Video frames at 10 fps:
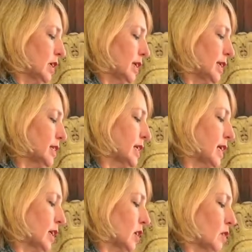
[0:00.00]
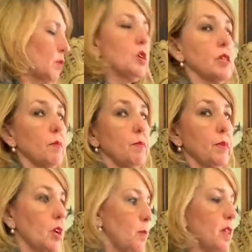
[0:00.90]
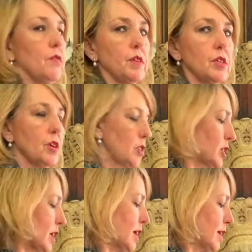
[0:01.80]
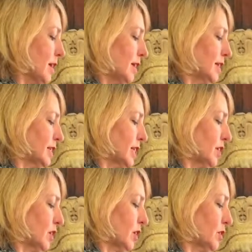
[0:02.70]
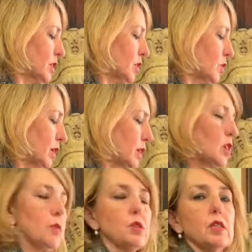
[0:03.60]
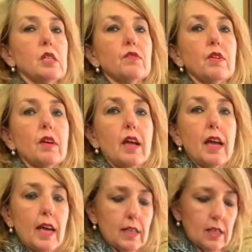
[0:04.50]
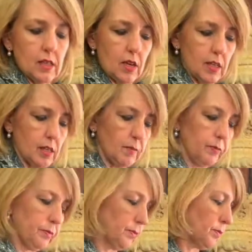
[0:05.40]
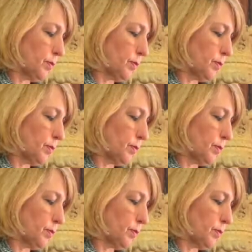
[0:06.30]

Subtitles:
Let's take, because I'm going to be the physio today, let's take a closer look at the options for exercise.